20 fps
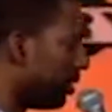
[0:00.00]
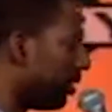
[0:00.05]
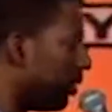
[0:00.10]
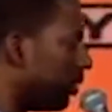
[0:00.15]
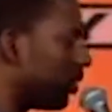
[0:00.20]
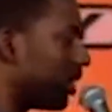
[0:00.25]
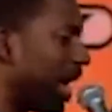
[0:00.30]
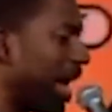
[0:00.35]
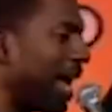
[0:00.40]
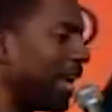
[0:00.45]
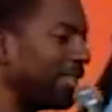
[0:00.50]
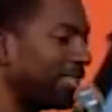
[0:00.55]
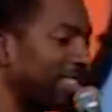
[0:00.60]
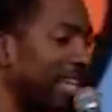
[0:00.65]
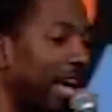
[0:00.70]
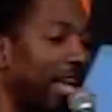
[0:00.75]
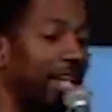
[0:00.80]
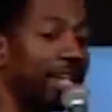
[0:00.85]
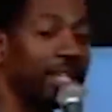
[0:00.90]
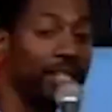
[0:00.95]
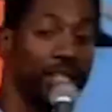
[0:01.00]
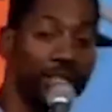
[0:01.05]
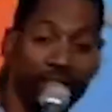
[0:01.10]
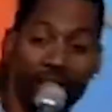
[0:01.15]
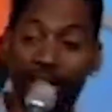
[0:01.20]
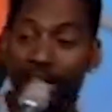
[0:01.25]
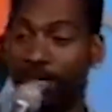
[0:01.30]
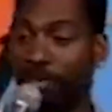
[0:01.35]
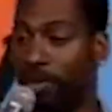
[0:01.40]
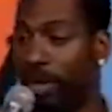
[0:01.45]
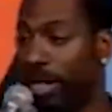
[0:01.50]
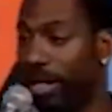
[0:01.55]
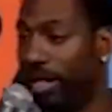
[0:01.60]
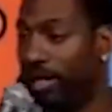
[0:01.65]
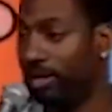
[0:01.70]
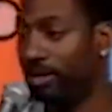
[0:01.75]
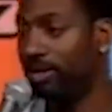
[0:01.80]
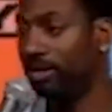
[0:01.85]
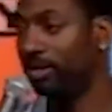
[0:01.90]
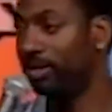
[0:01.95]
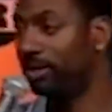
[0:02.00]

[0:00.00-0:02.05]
You guys got it good, man.